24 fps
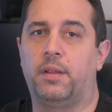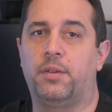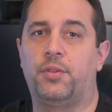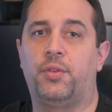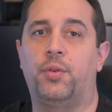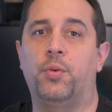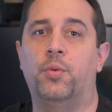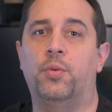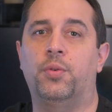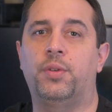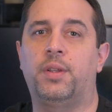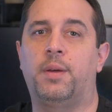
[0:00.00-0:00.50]

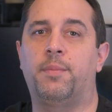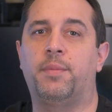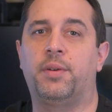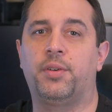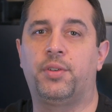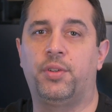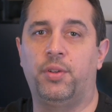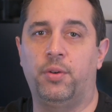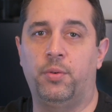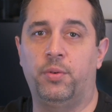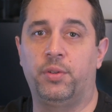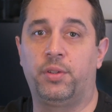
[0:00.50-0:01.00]
Tool number
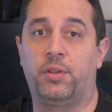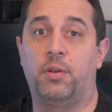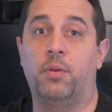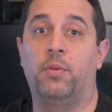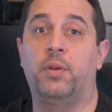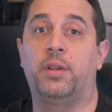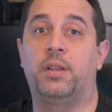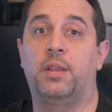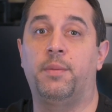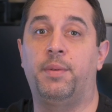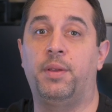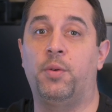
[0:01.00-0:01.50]
two is
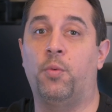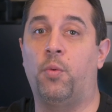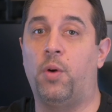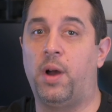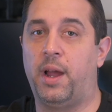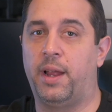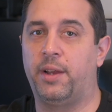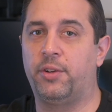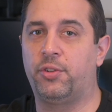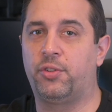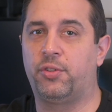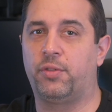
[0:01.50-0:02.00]
going to be
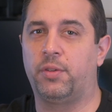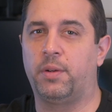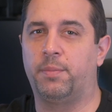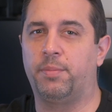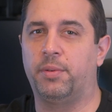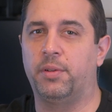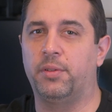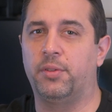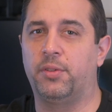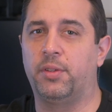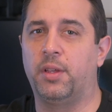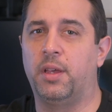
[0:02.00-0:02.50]
wire
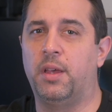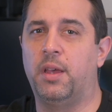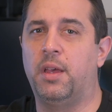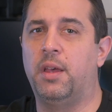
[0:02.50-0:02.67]
strippers.